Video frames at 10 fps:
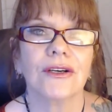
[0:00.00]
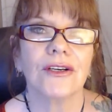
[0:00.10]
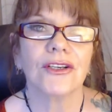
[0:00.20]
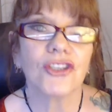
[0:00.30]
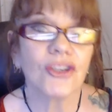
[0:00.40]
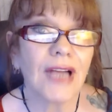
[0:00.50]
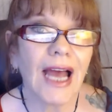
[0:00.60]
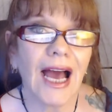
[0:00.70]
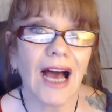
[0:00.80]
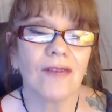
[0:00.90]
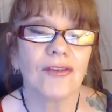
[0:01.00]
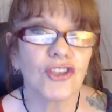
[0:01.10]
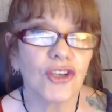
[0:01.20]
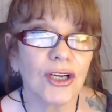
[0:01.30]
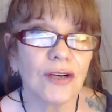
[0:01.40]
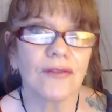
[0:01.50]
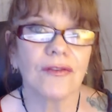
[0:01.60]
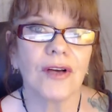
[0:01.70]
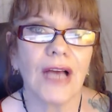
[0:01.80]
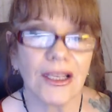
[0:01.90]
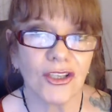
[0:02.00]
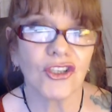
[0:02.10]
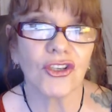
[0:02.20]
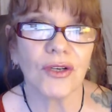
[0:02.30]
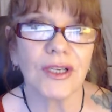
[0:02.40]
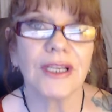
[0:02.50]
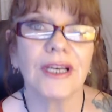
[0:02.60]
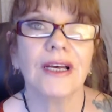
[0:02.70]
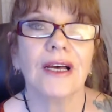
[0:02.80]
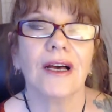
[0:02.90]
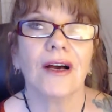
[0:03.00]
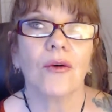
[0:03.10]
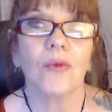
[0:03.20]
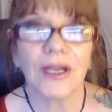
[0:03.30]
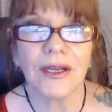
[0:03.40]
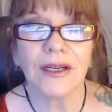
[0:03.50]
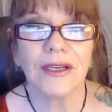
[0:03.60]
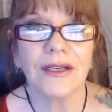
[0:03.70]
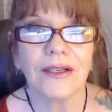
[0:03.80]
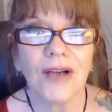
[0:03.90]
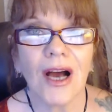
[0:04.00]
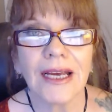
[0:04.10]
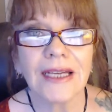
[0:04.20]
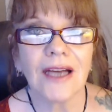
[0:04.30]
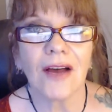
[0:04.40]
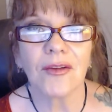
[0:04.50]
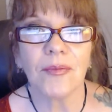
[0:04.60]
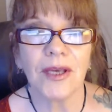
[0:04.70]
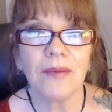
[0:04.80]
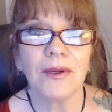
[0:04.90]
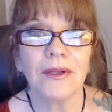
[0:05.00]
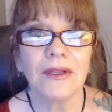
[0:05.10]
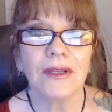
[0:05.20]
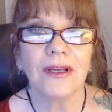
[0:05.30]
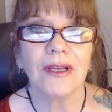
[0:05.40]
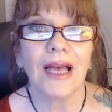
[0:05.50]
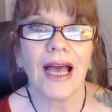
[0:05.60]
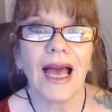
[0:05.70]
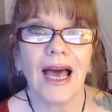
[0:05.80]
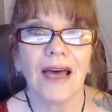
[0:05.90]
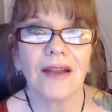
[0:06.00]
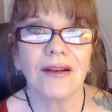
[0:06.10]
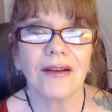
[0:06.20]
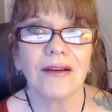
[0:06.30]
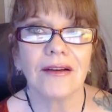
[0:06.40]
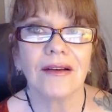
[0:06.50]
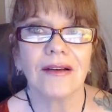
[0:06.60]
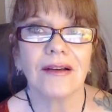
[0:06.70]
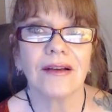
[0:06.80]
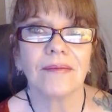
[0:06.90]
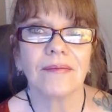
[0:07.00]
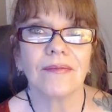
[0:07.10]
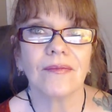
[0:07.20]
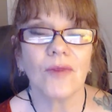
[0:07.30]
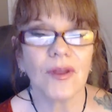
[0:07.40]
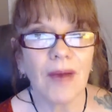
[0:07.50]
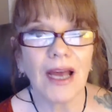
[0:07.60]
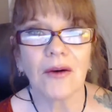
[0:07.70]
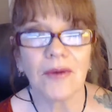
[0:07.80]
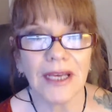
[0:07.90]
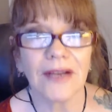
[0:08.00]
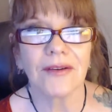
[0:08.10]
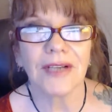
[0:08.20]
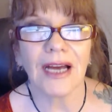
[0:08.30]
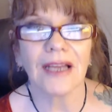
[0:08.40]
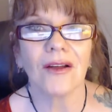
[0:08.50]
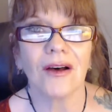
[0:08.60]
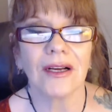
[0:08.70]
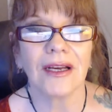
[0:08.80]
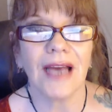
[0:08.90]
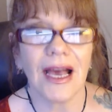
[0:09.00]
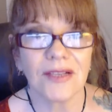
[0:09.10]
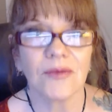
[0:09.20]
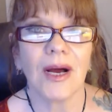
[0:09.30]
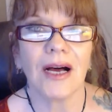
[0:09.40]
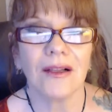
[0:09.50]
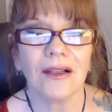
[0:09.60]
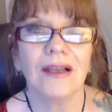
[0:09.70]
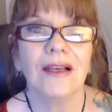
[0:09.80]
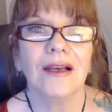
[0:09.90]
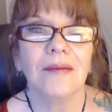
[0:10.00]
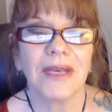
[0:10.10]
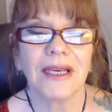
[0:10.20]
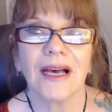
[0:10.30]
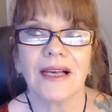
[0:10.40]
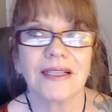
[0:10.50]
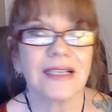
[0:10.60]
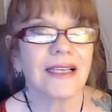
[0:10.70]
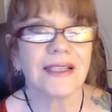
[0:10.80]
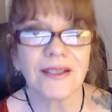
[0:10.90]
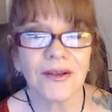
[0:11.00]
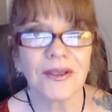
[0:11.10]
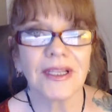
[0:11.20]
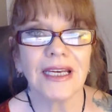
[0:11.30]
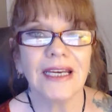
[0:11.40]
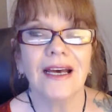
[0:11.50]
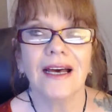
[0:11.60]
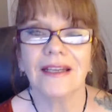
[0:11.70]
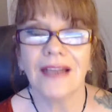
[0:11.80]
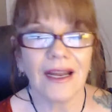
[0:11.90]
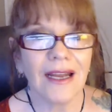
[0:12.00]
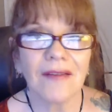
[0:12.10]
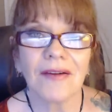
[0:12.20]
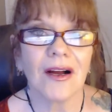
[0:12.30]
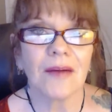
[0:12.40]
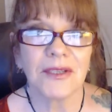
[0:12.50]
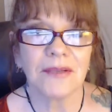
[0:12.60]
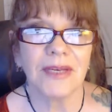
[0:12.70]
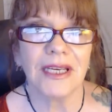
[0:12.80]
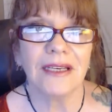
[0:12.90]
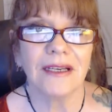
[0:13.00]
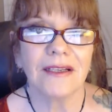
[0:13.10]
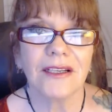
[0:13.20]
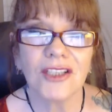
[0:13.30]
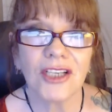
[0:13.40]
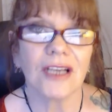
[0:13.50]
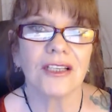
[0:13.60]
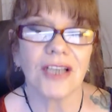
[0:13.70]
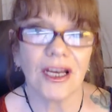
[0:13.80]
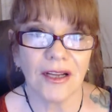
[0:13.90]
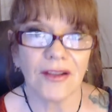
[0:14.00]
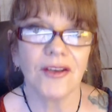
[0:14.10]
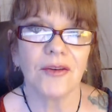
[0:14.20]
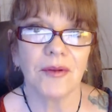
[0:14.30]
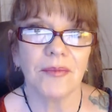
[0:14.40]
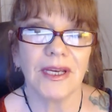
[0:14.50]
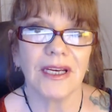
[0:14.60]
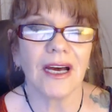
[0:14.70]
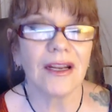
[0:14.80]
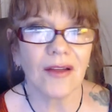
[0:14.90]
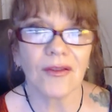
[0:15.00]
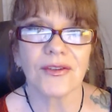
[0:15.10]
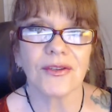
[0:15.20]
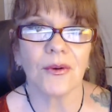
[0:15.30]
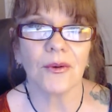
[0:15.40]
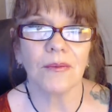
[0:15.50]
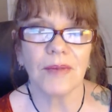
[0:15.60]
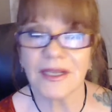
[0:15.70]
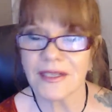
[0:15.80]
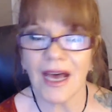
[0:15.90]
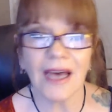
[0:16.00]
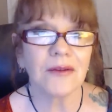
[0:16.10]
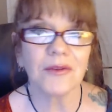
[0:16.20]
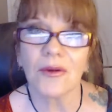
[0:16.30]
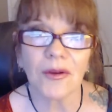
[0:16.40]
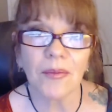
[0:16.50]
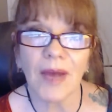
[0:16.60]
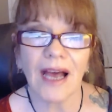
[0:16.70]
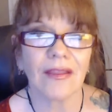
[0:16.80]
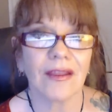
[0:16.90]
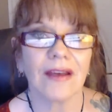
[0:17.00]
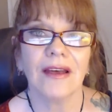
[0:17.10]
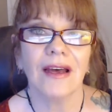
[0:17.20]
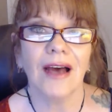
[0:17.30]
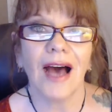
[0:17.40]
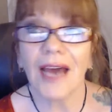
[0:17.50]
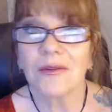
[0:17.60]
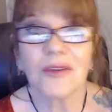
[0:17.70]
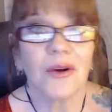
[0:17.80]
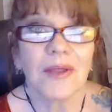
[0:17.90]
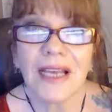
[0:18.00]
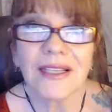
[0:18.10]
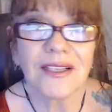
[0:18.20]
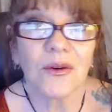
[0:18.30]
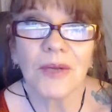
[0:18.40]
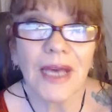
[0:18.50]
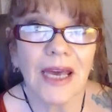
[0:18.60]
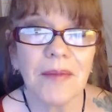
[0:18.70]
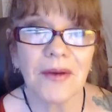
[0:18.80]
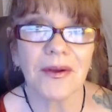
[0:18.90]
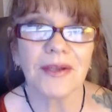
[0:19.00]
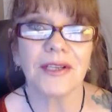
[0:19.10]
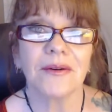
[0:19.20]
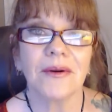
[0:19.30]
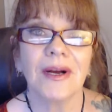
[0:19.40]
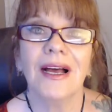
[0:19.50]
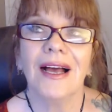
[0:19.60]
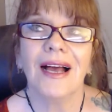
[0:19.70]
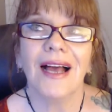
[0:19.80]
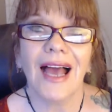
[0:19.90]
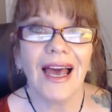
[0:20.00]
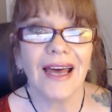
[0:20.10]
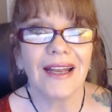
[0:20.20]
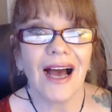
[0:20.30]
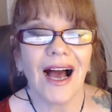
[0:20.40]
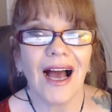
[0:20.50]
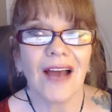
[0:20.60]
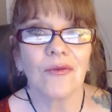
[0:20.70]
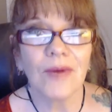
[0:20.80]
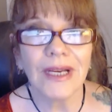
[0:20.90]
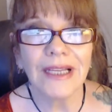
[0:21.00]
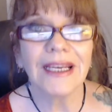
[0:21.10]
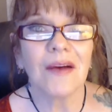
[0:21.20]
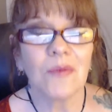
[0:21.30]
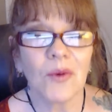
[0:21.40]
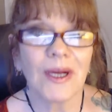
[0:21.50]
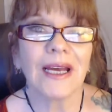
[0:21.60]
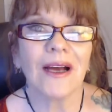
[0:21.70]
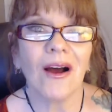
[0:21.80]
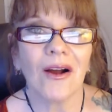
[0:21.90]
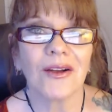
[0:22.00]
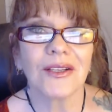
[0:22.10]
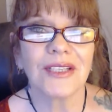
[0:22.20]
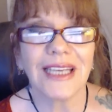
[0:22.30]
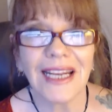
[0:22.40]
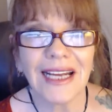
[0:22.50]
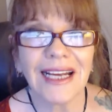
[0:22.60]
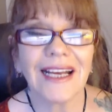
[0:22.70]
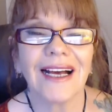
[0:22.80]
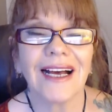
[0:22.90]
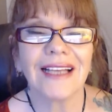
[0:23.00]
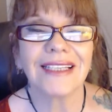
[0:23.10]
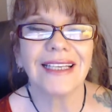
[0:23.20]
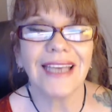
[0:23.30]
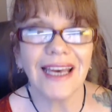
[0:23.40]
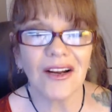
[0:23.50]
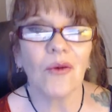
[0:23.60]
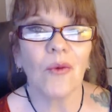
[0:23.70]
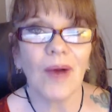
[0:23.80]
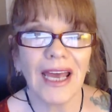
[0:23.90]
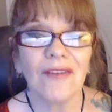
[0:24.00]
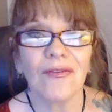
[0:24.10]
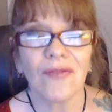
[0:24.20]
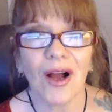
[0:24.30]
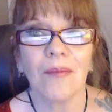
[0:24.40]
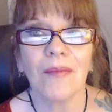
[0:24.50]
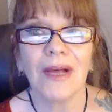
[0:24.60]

should have, and should when talking to other people and with my own inner dialogue as well, because it's certainly not ever up to me to judge another human being, another soul, because I don't know their path. I don't know what that soul came here to do. And I really am working hard to get away from